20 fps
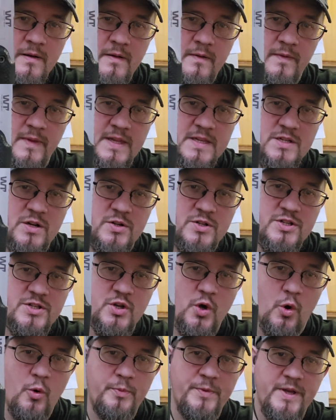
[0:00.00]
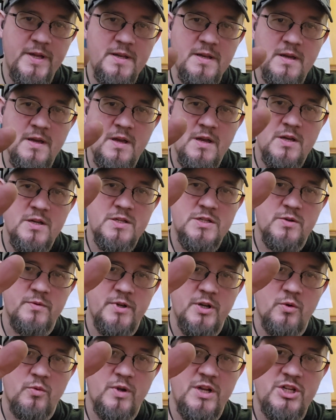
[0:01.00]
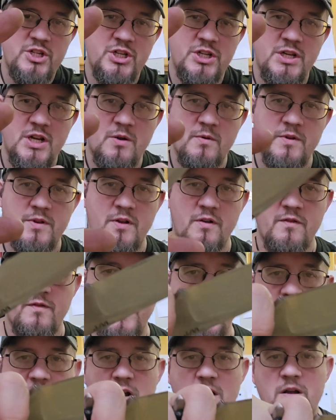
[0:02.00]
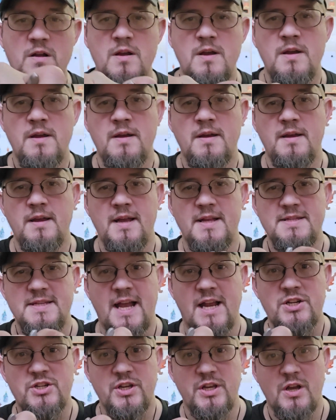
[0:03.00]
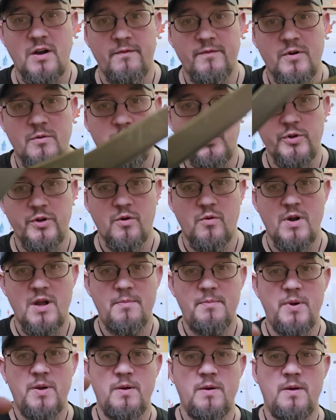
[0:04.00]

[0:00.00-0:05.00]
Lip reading: These are sculpted, so when you reach in here with your finger, it's actually comfortable to grip.